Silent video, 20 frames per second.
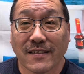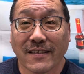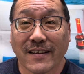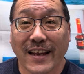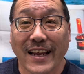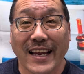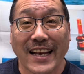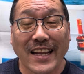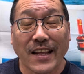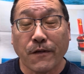
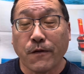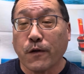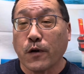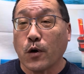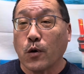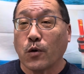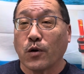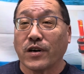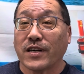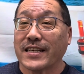And if you
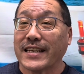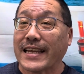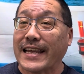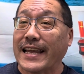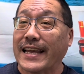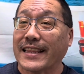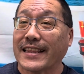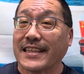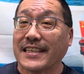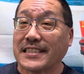were to
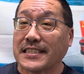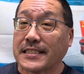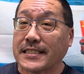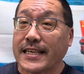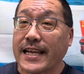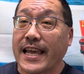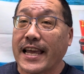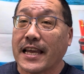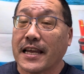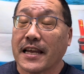get the
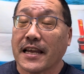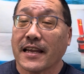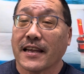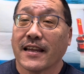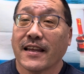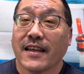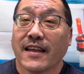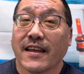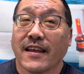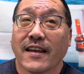steak,
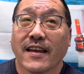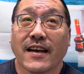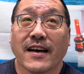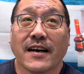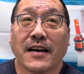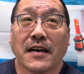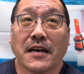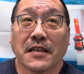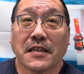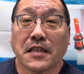
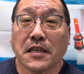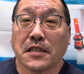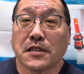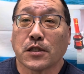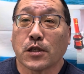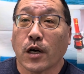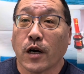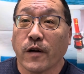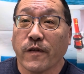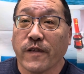the
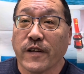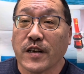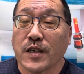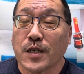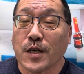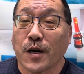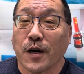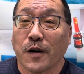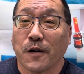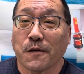surf and
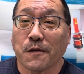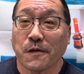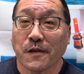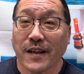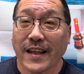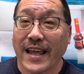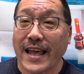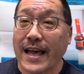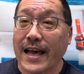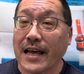turf
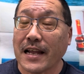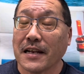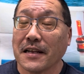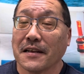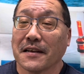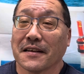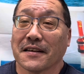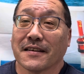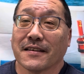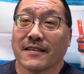at
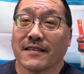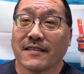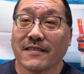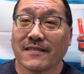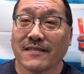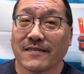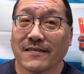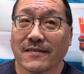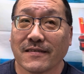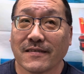
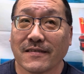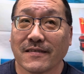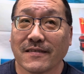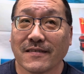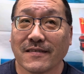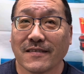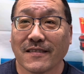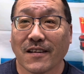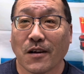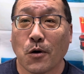
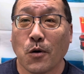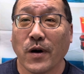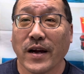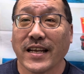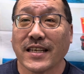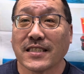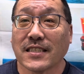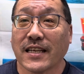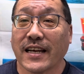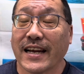
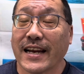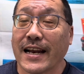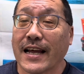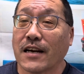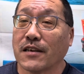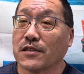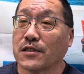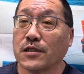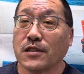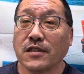Quinn's
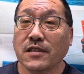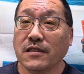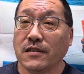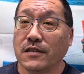Lighthouse, you're